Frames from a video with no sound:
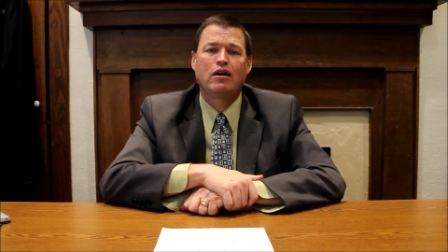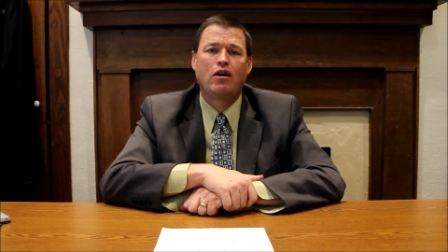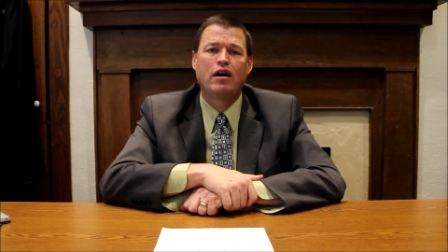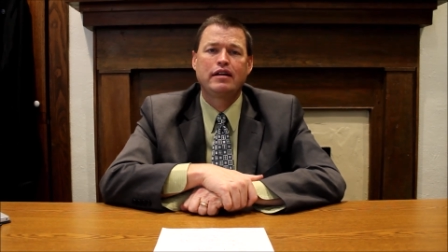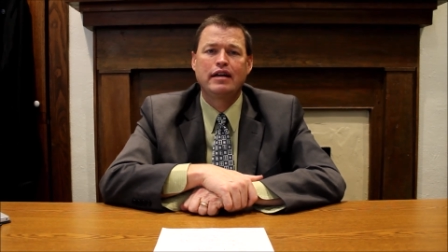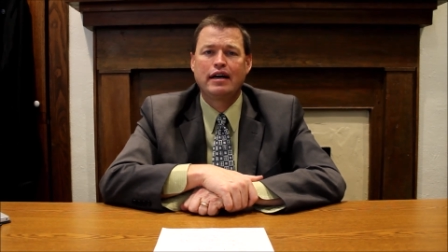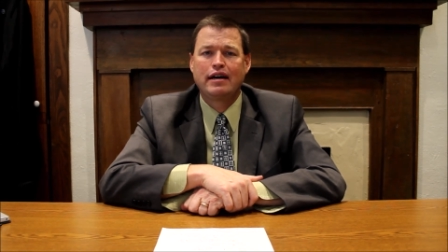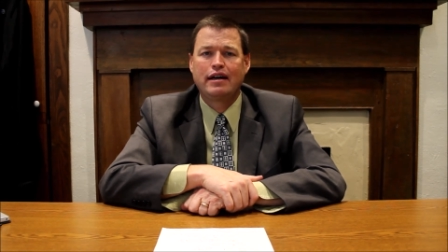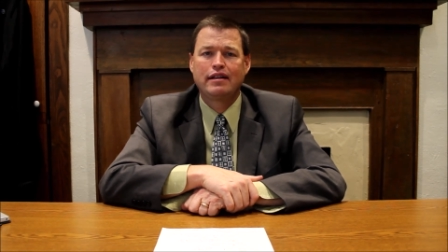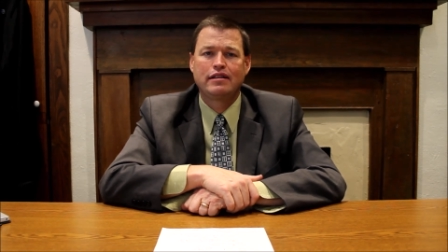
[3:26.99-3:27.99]
on uh,
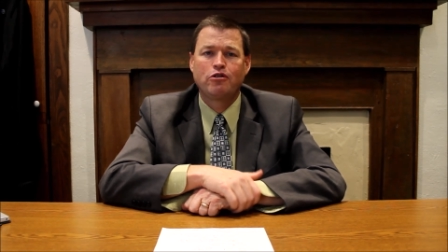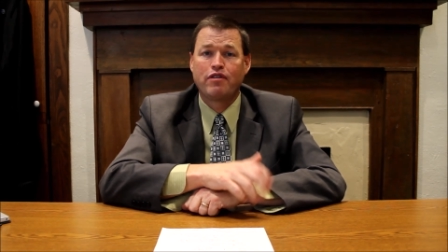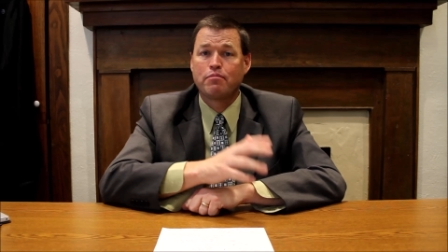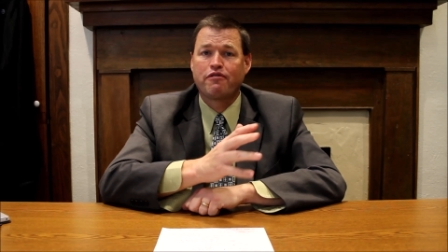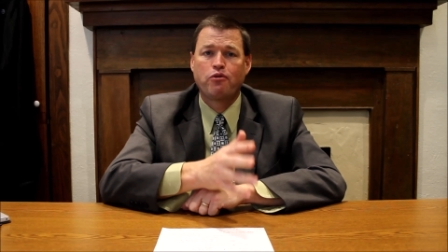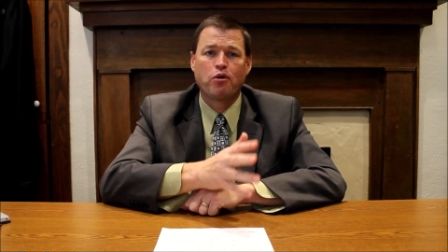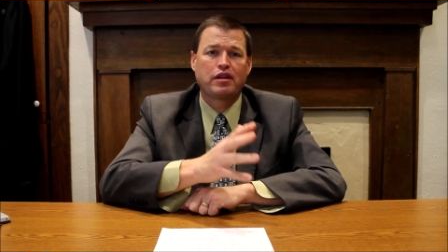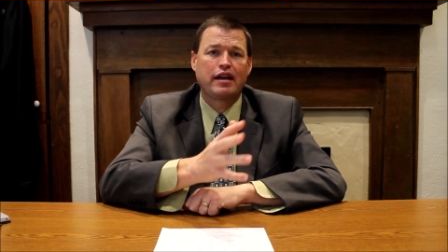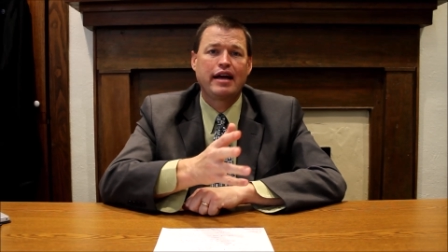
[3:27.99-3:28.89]
uh November 4th and